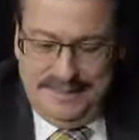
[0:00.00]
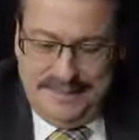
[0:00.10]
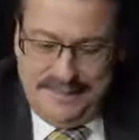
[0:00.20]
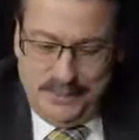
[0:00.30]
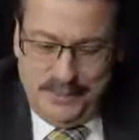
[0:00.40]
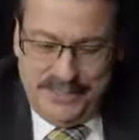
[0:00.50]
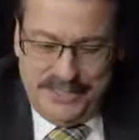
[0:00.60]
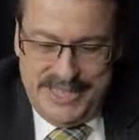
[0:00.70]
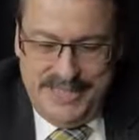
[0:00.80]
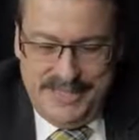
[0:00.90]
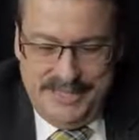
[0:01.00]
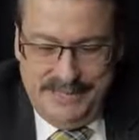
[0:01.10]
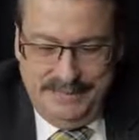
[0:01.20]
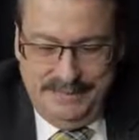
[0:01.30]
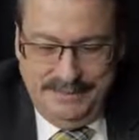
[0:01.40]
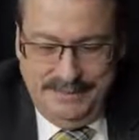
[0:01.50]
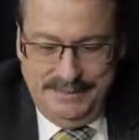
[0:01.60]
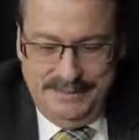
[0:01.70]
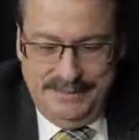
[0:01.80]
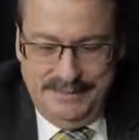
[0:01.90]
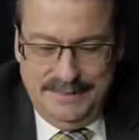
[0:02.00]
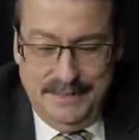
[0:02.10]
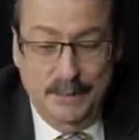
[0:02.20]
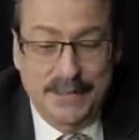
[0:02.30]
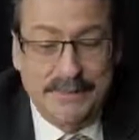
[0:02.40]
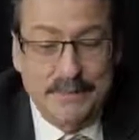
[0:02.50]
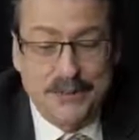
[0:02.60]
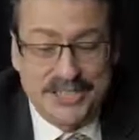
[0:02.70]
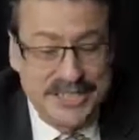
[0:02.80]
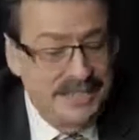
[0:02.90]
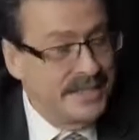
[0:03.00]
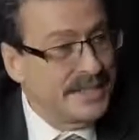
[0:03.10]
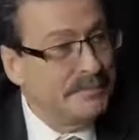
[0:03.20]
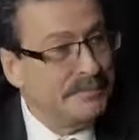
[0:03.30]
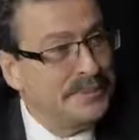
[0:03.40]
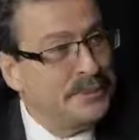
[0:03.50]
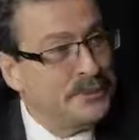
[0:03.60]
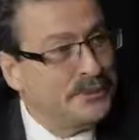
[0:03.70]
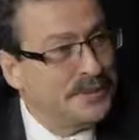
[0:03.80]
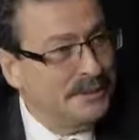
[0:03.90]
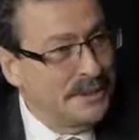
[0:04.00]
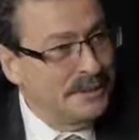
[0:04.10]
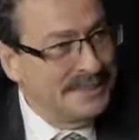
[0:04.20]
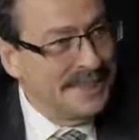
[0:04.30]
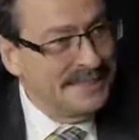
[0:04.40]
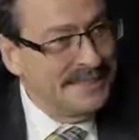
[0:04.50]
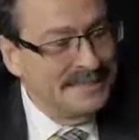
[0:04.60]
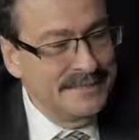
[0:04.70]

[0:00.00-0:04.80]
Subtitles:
This will change it. There will be more changes, I'm pretty sure about that.